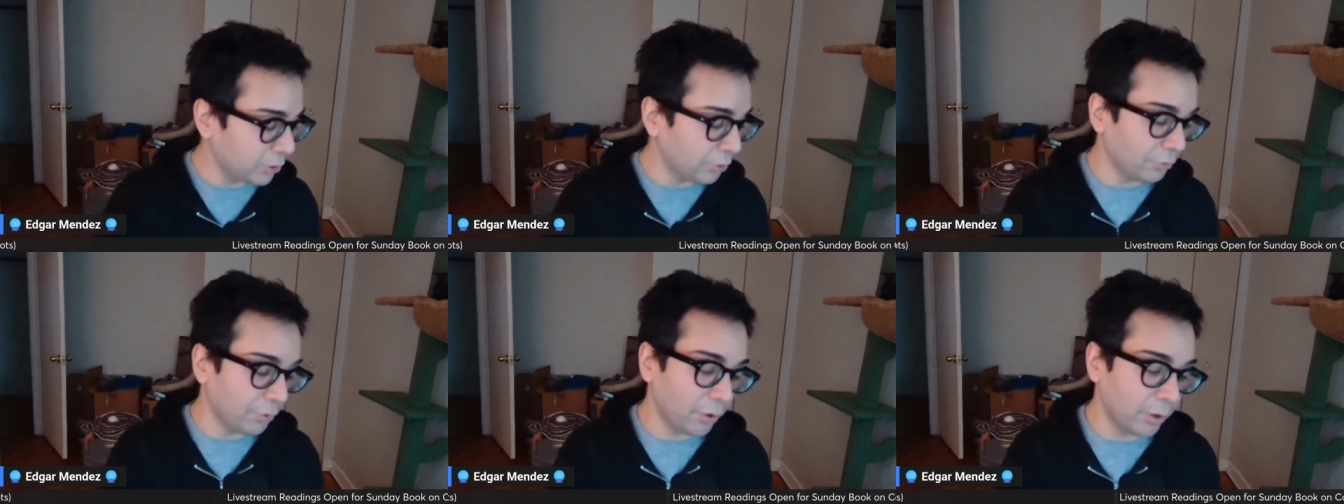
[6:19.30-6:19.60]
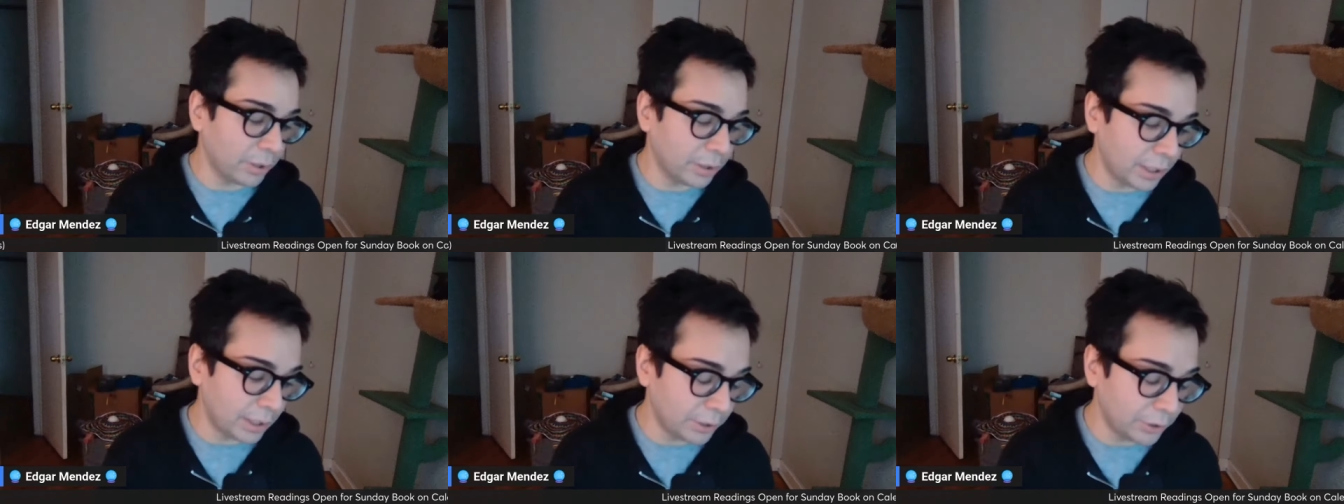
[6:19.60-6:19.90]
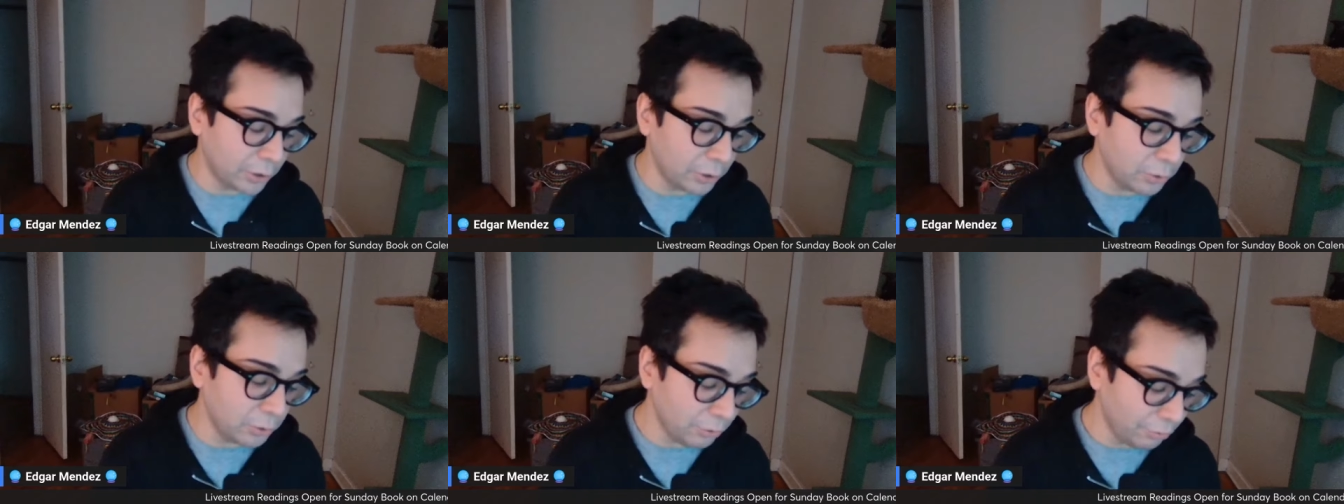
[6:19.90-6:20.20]
reverse is
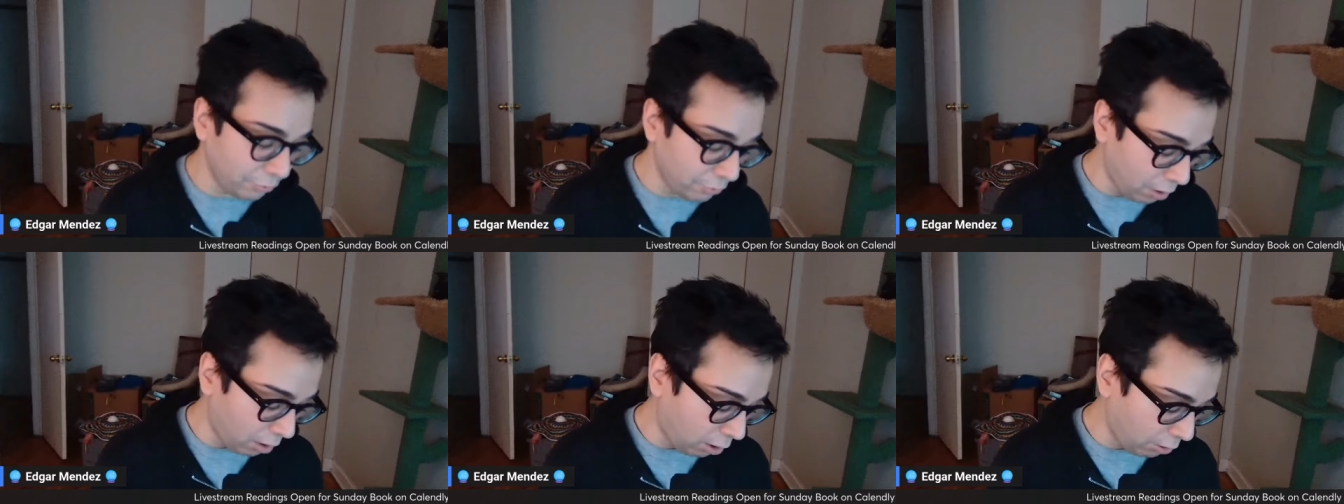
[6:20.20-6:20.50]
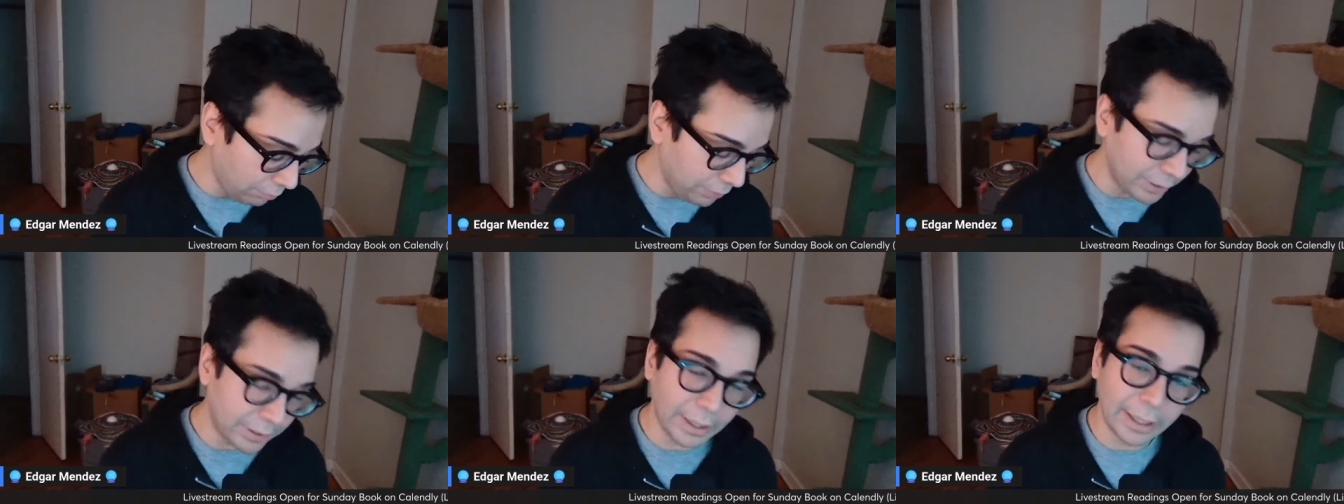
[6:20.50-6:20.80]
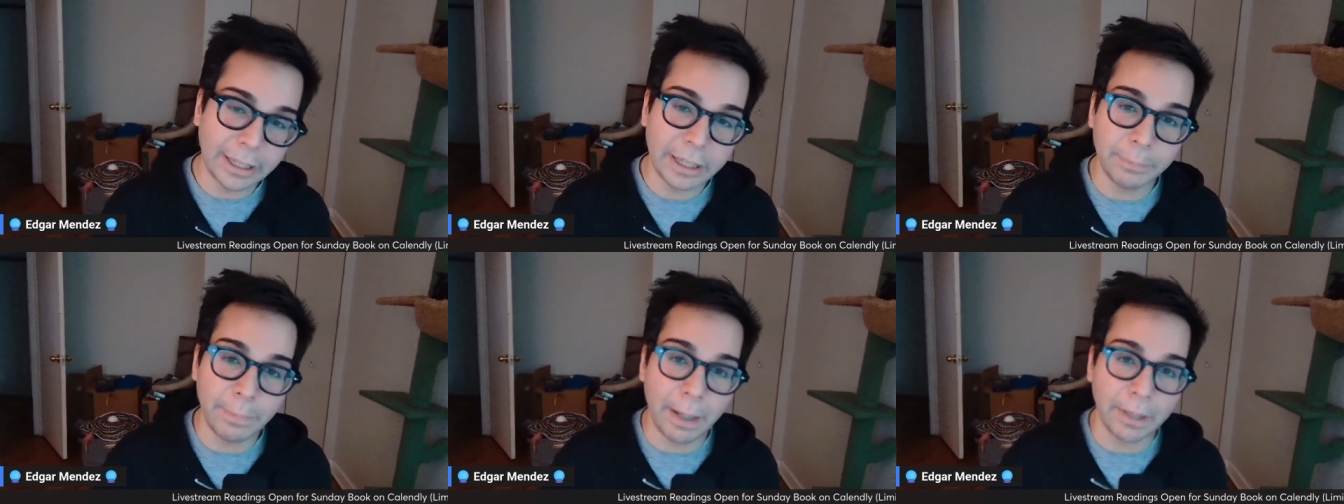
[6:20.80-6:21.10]
you've always
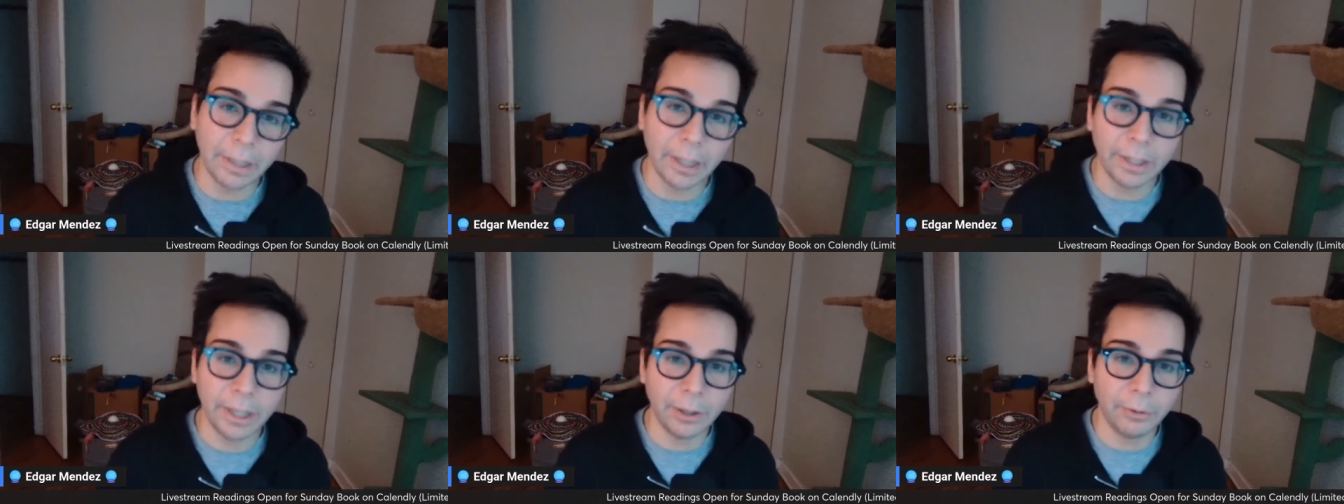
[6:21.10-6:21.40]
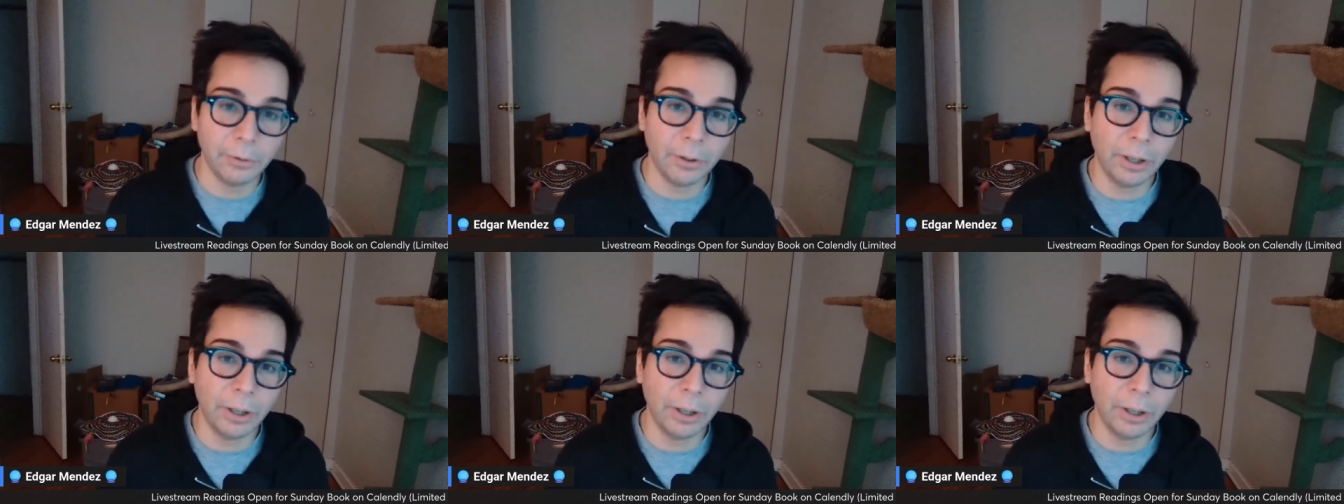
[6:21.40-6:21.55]
expected